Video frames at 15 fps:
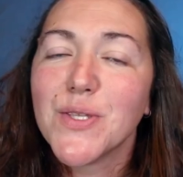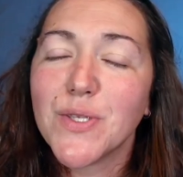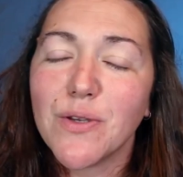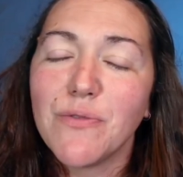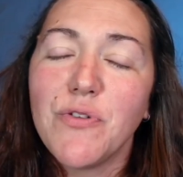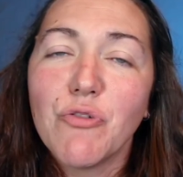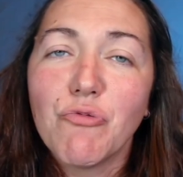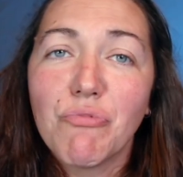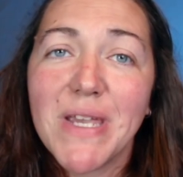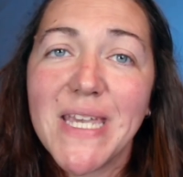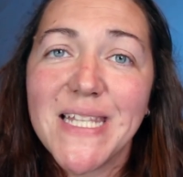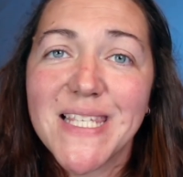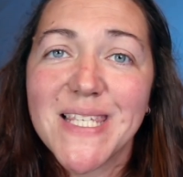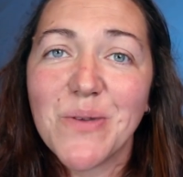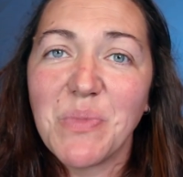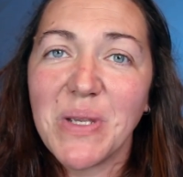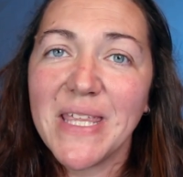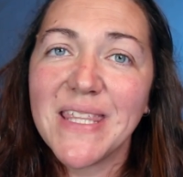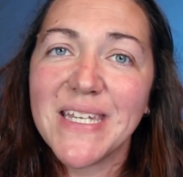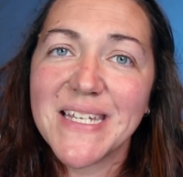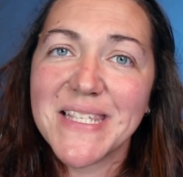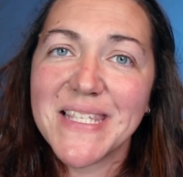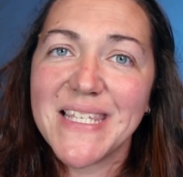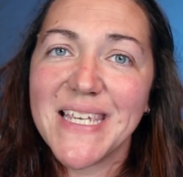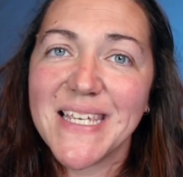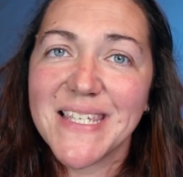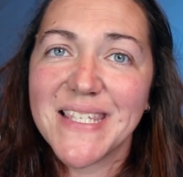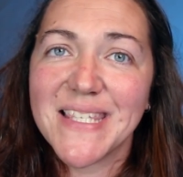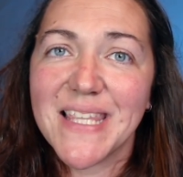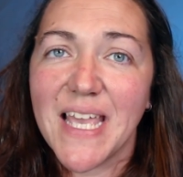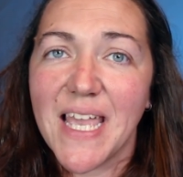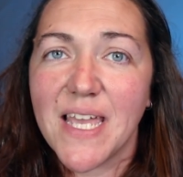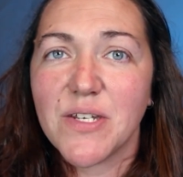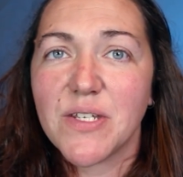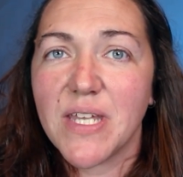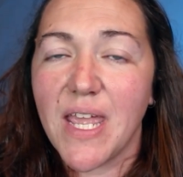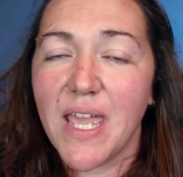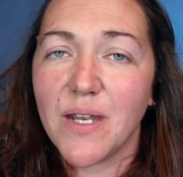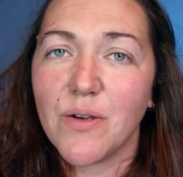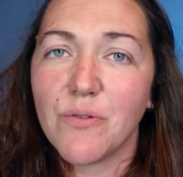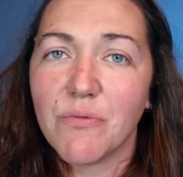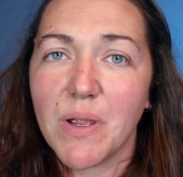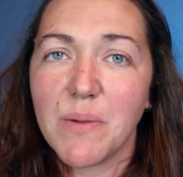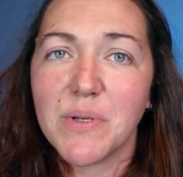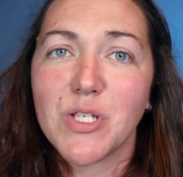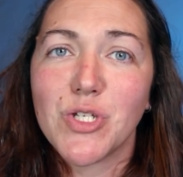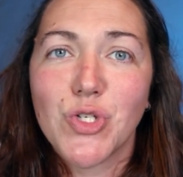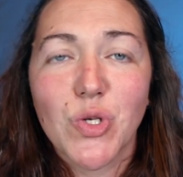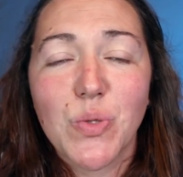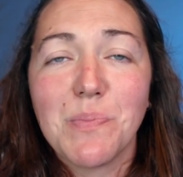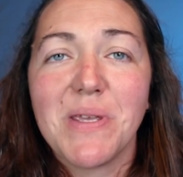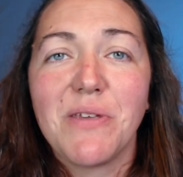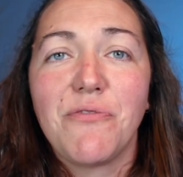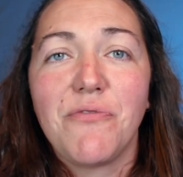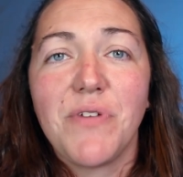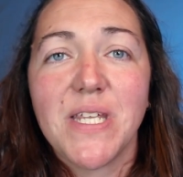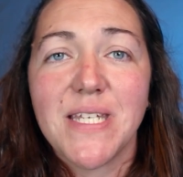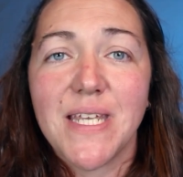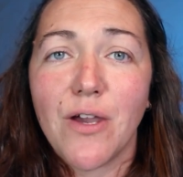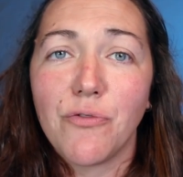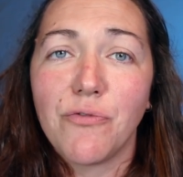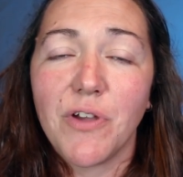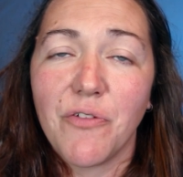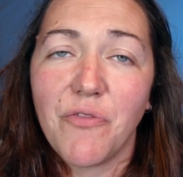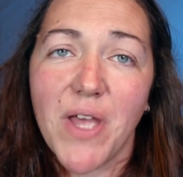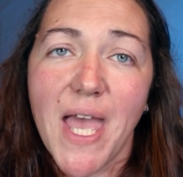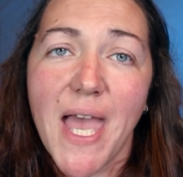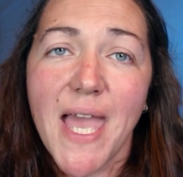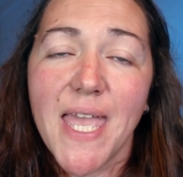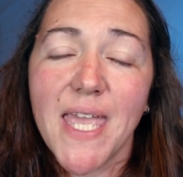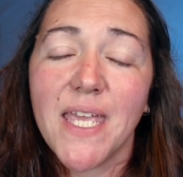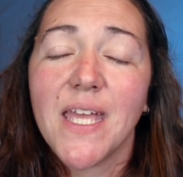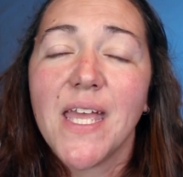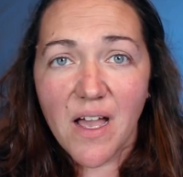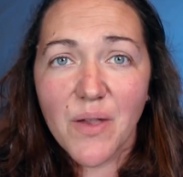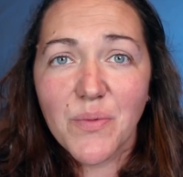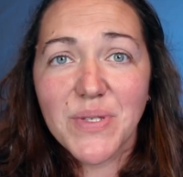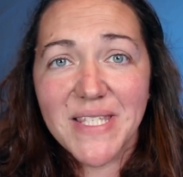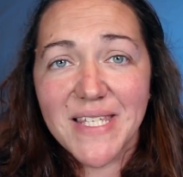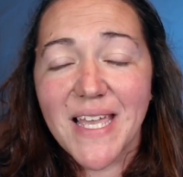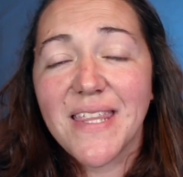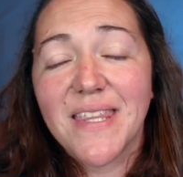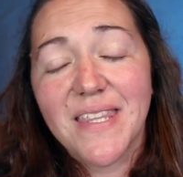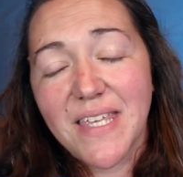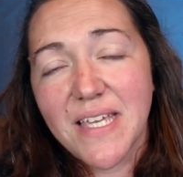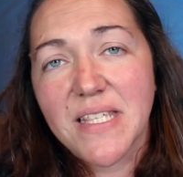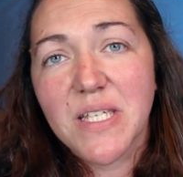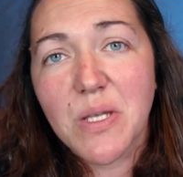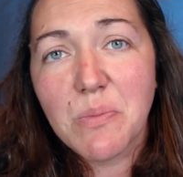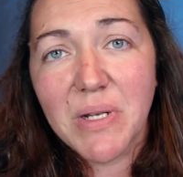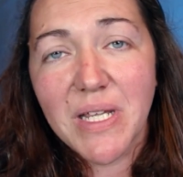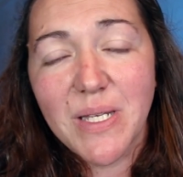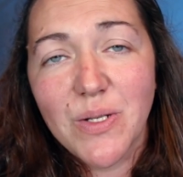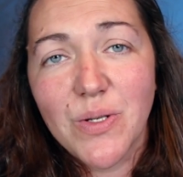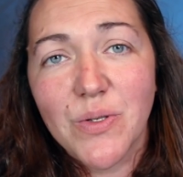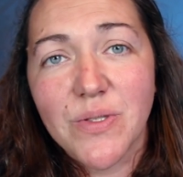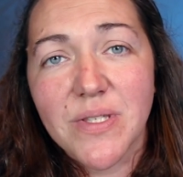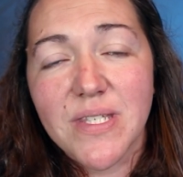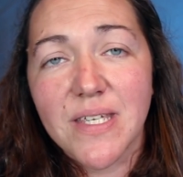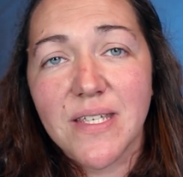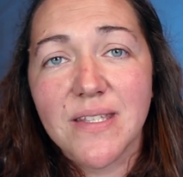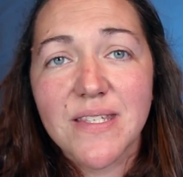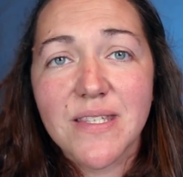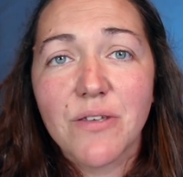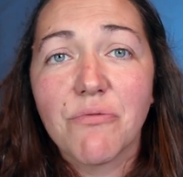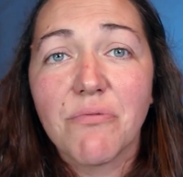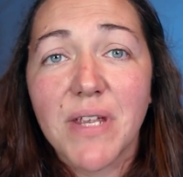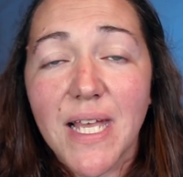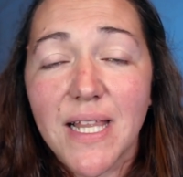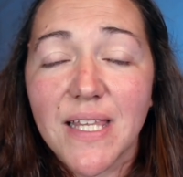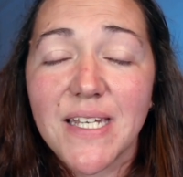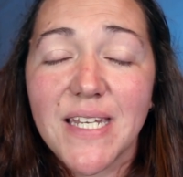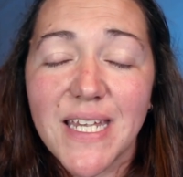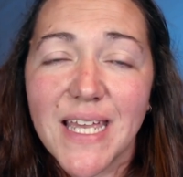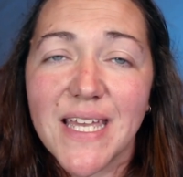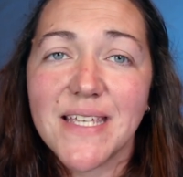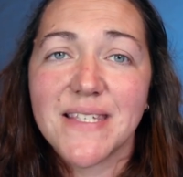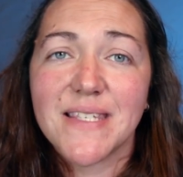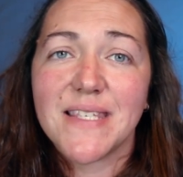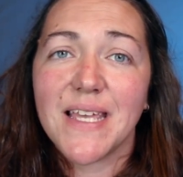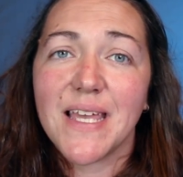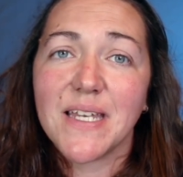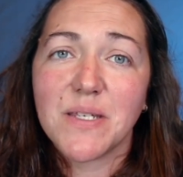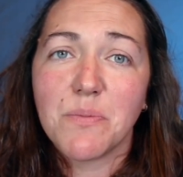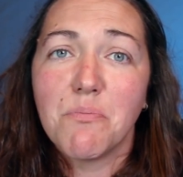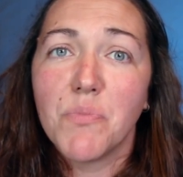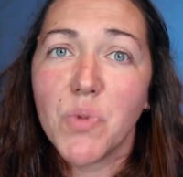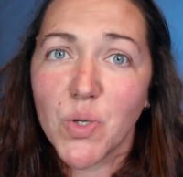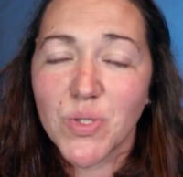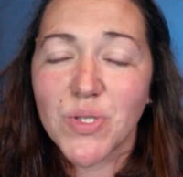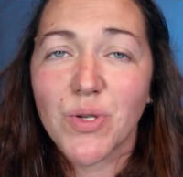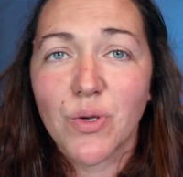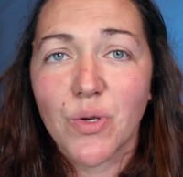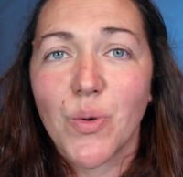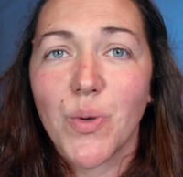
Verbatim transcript: So if you read somewhere that it says that adult rabbits shouldn't be fed alfalfa hay, I would say that that's complete nonsense. The reality is that most good